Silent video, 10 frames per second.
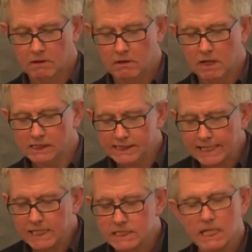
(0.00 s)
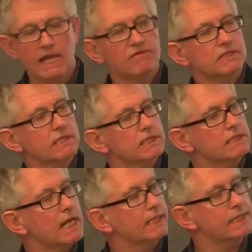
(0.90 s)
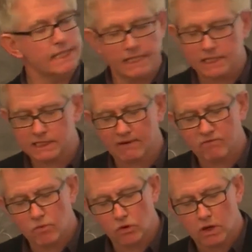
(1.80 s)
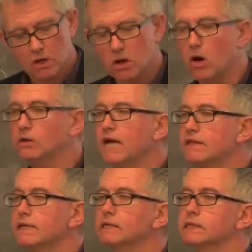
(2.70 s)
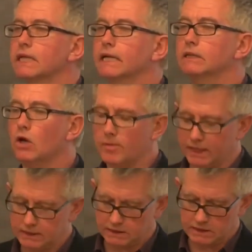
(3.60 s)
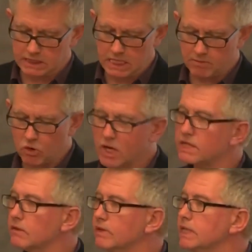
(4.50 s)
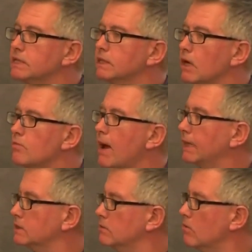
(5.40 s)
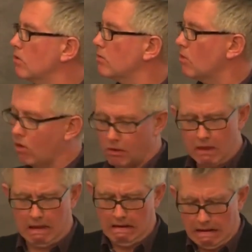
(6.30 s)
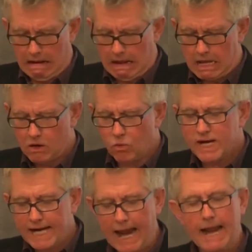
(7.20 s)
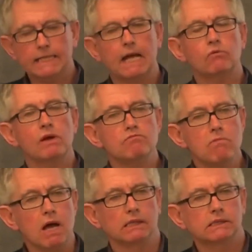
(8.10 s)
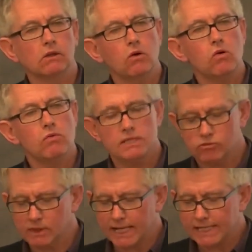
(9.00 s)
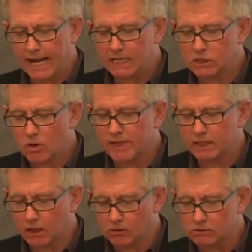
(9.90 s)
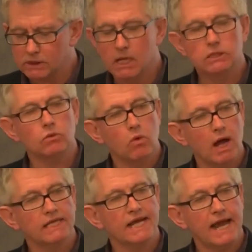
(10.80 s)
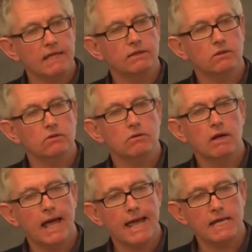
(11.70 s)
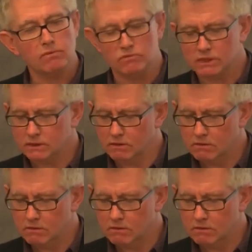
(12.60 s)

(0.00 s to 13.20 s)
As Sen has done ever since his 1987 book on ethics and economics, a book I think we need to go back to more and more, we can and we must always relate economic goals to wider ethical aims.